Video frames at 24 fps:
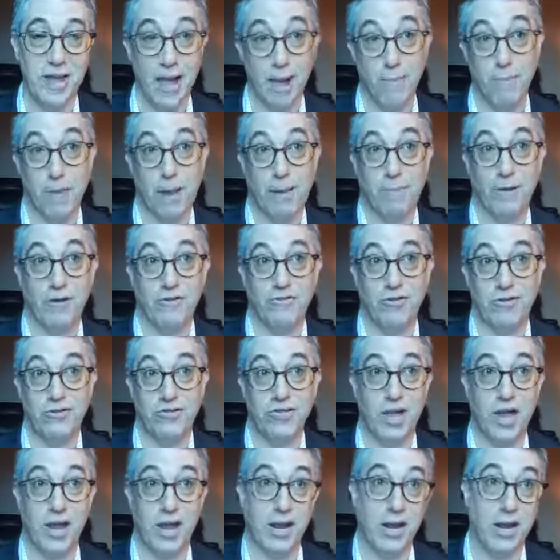And maybe even
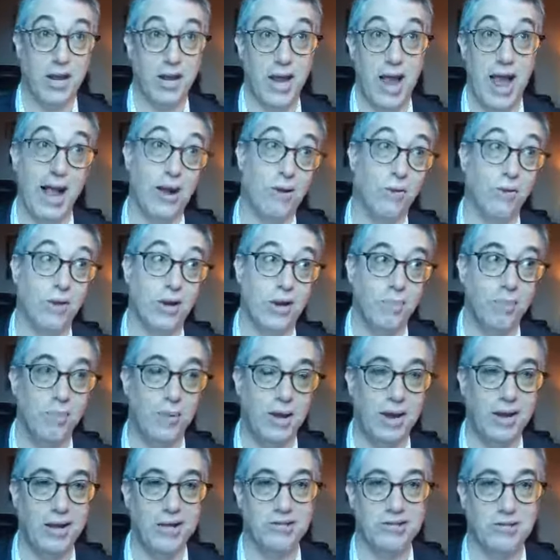take an equity
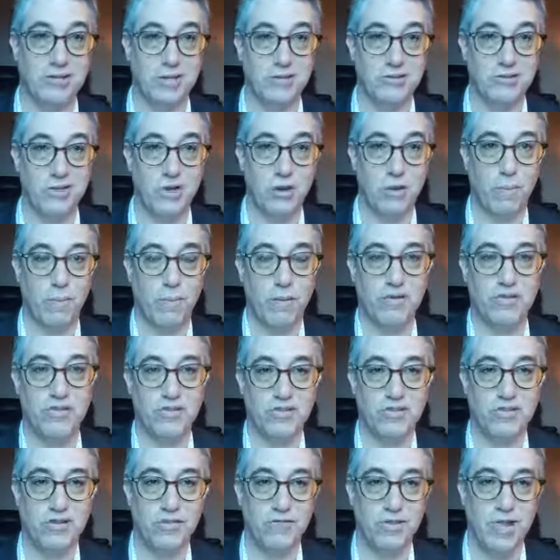piece into your
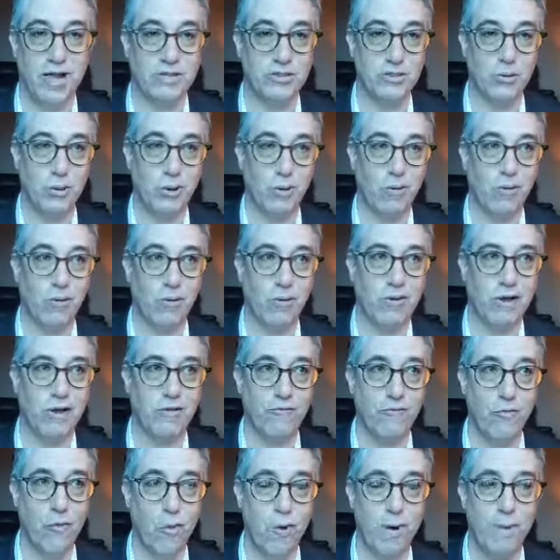business if that's what you're
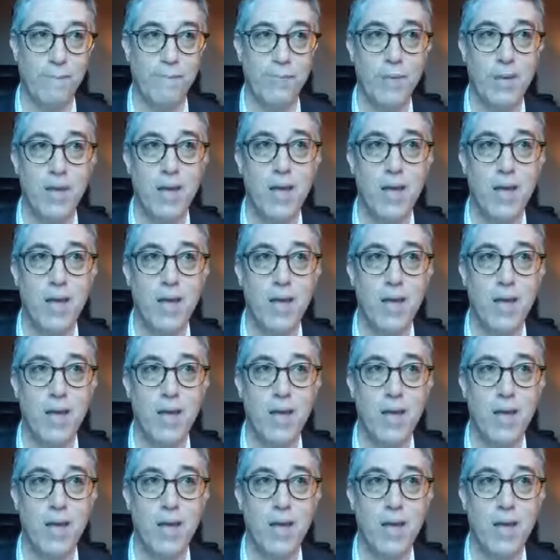looking for.